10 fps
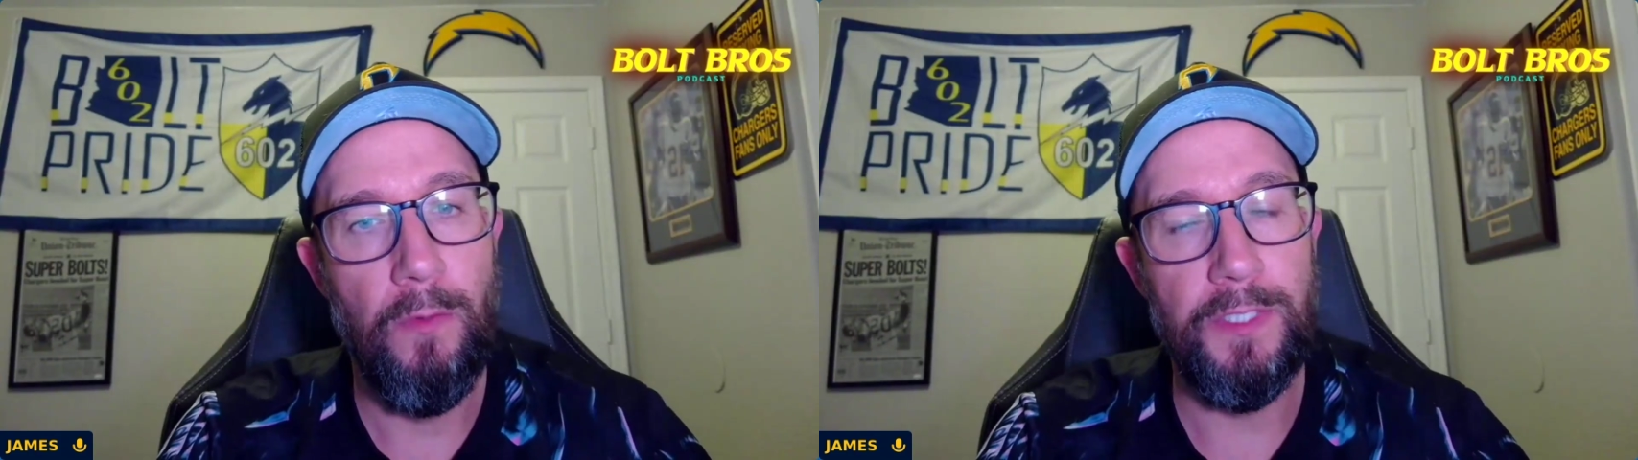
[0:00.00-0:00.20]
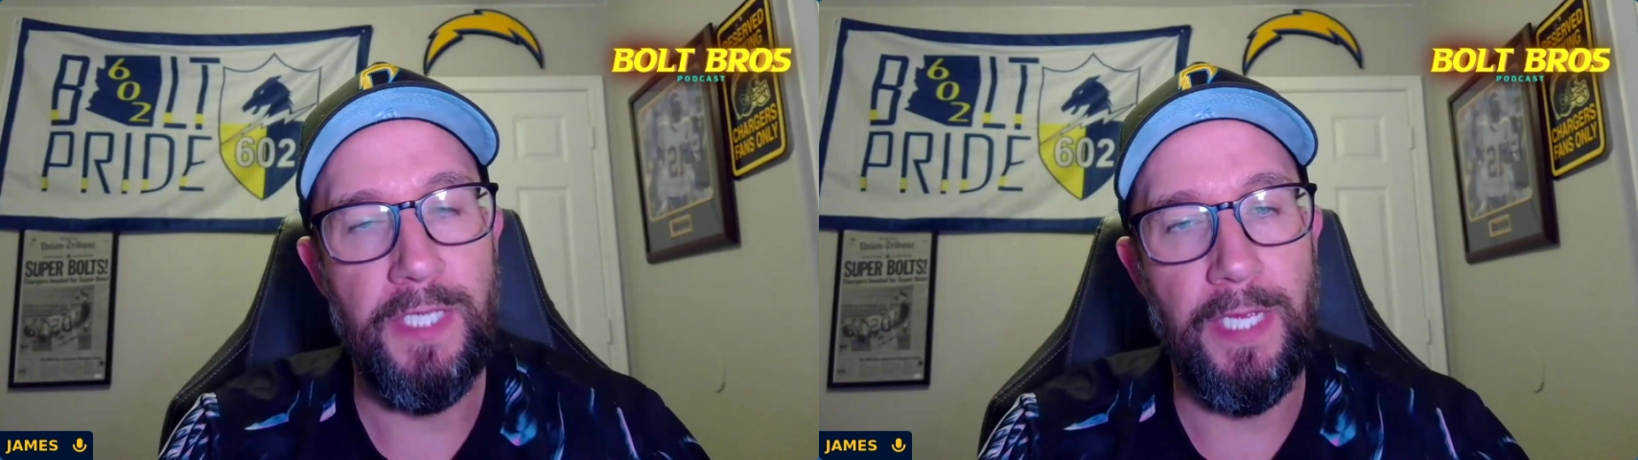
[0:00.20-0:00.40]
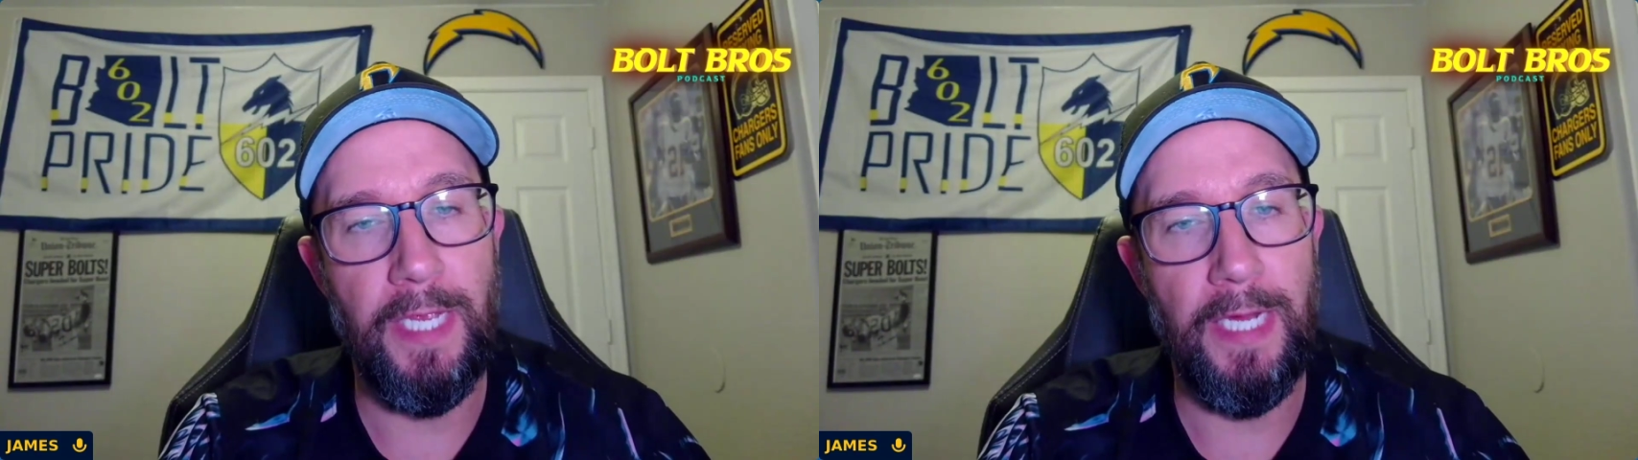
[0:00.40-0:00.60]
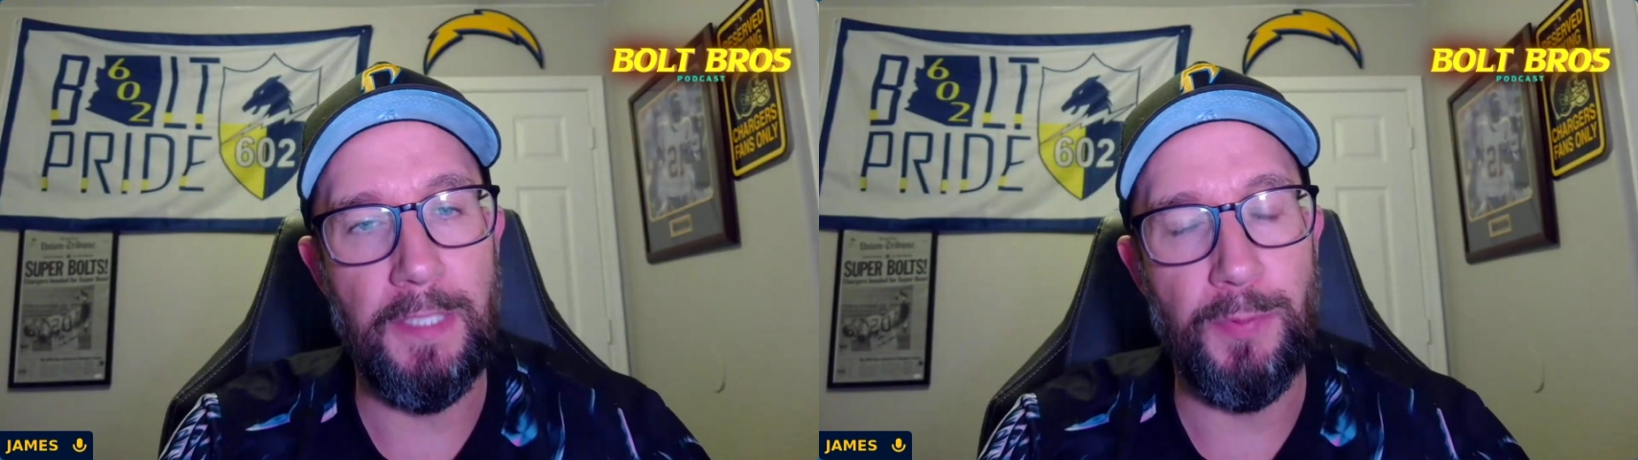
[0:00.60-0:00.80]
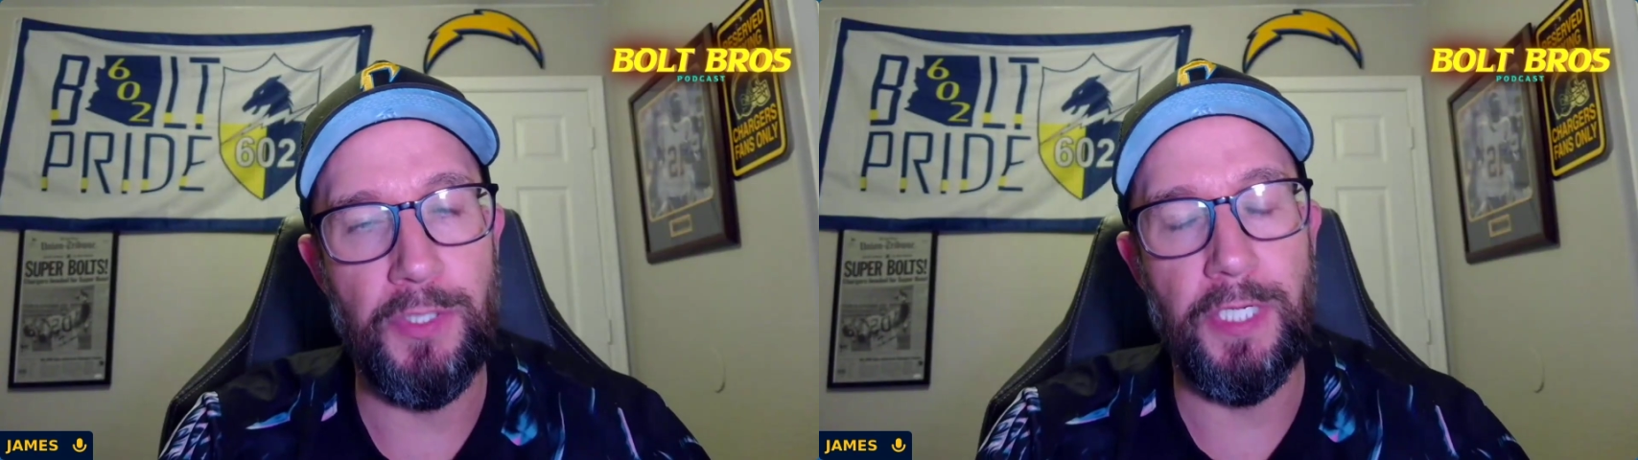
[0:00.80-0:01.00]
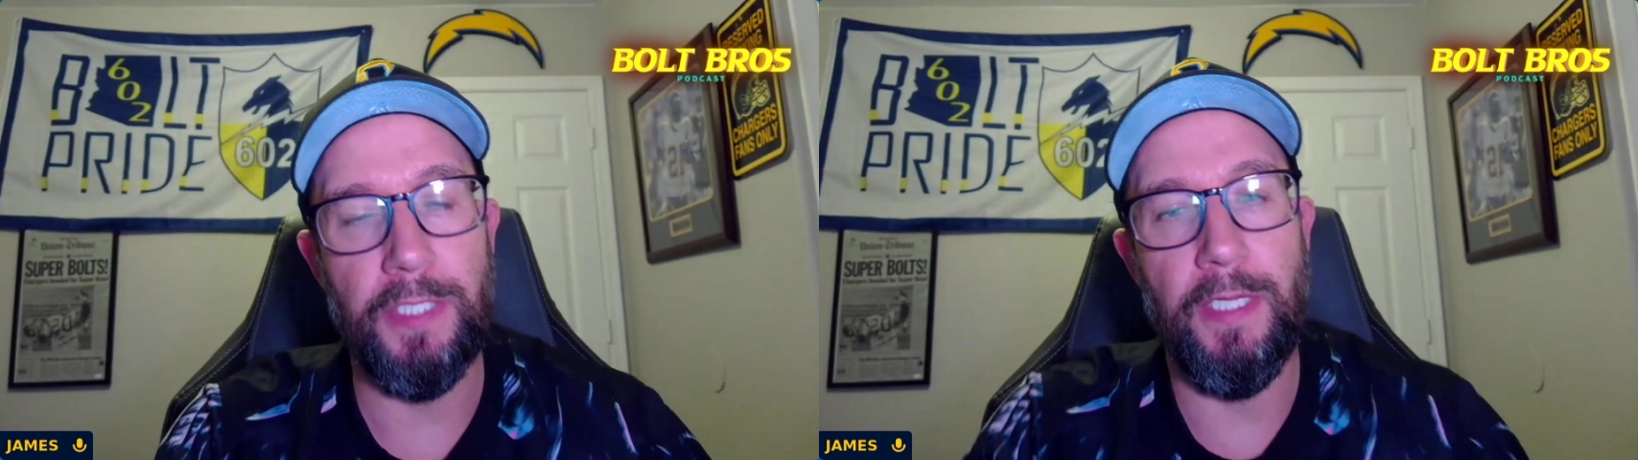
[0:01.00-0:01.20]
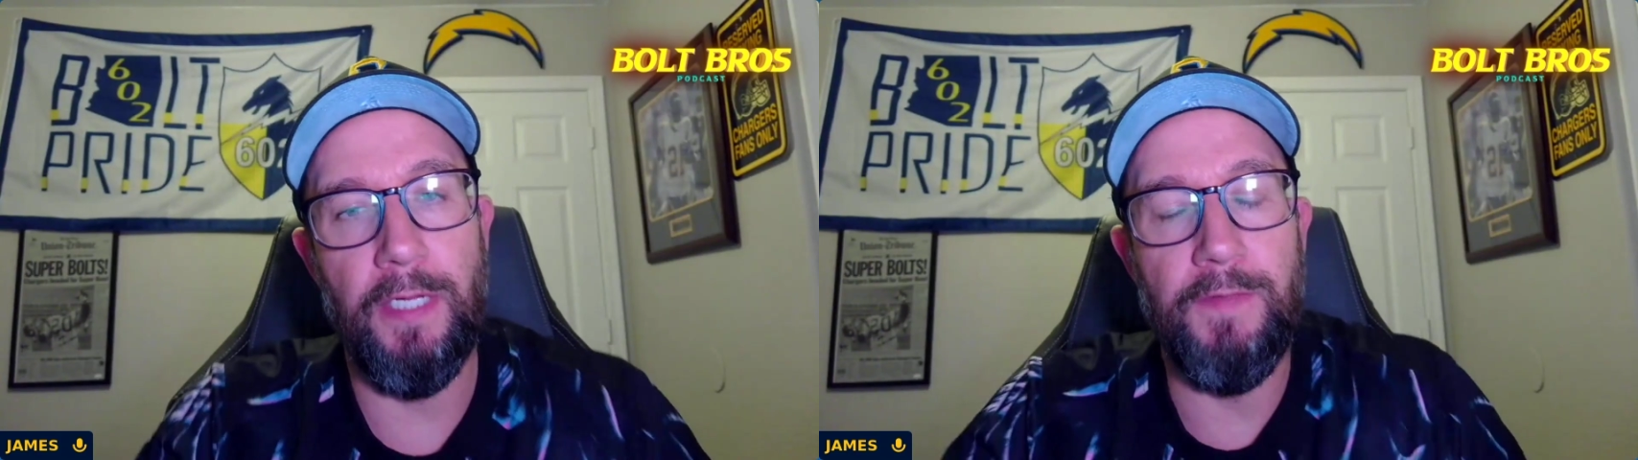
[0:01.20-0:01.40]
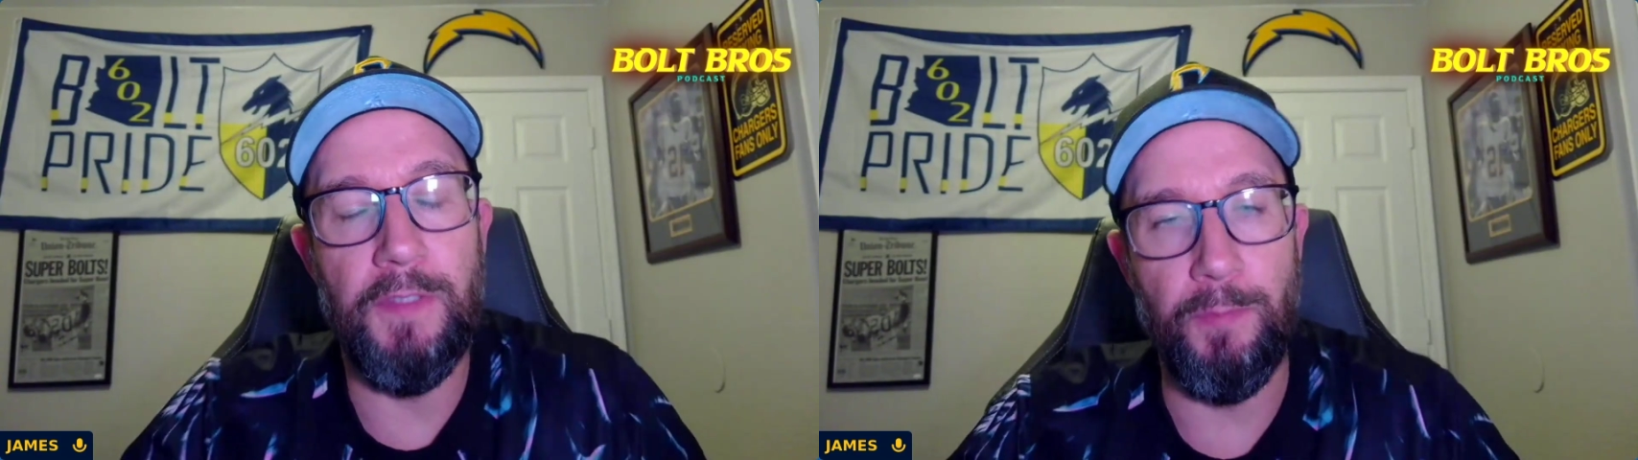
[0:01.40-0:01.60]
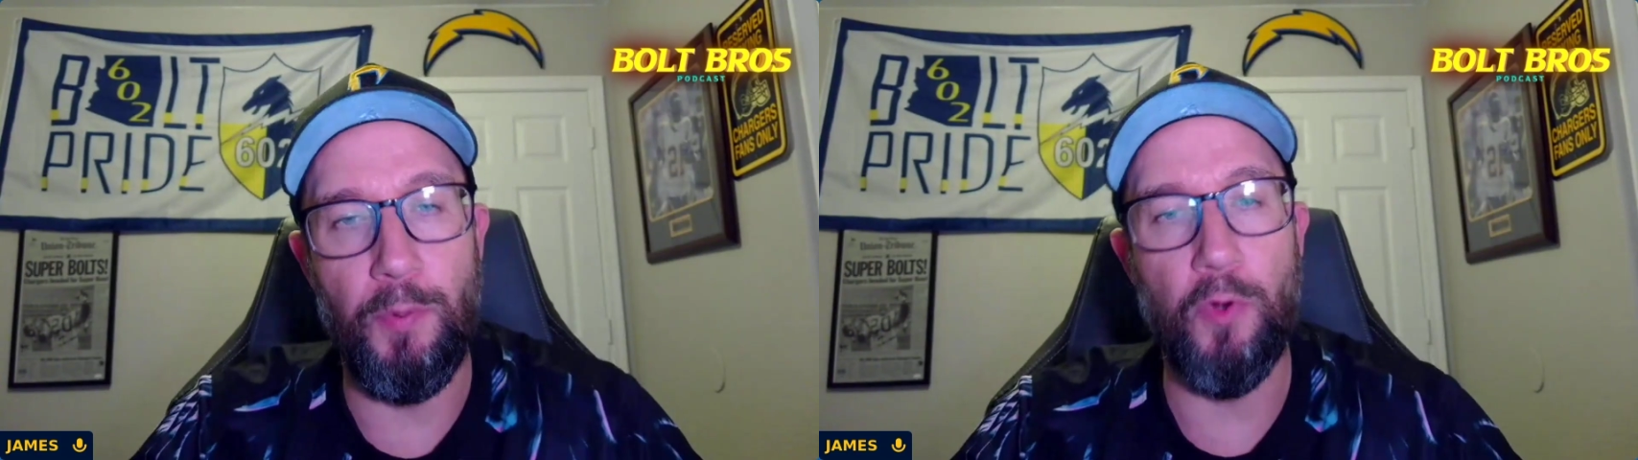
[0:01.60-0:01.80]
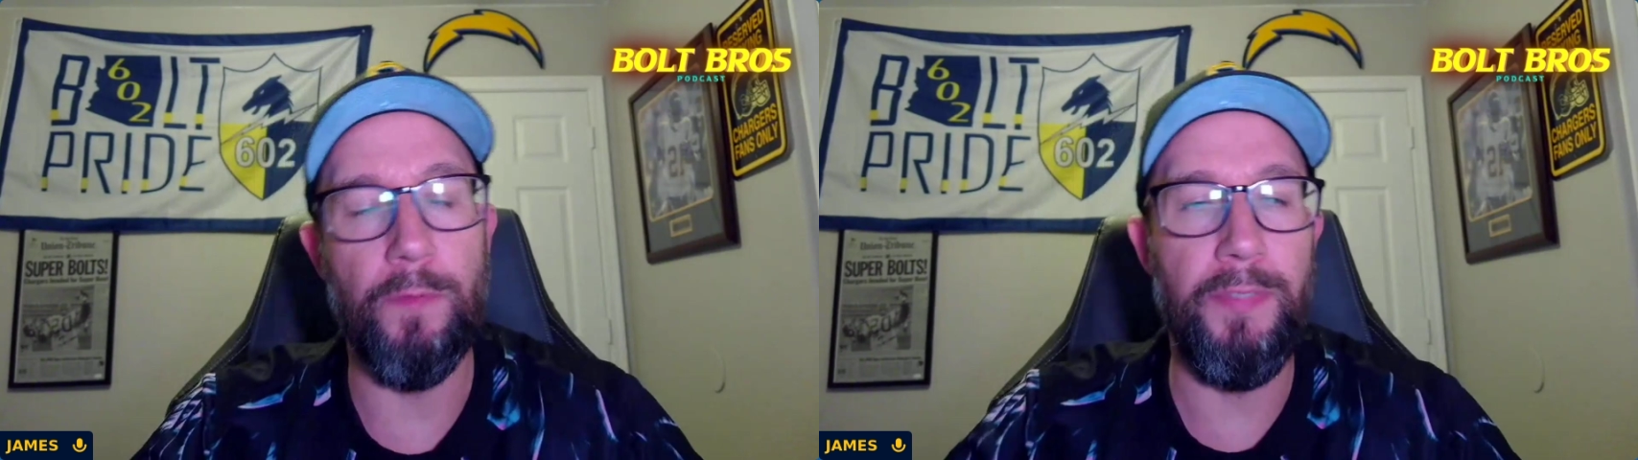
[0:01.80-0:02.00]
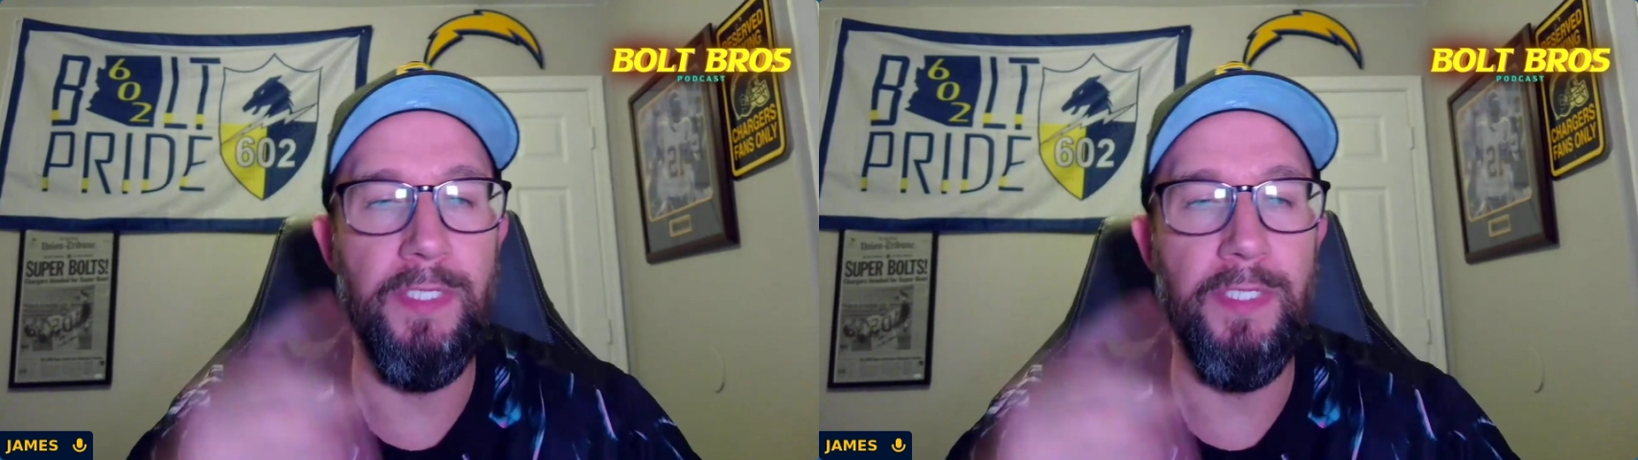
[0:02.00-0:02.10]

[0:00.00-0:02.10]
Once again, guys, appreciate all the love and support.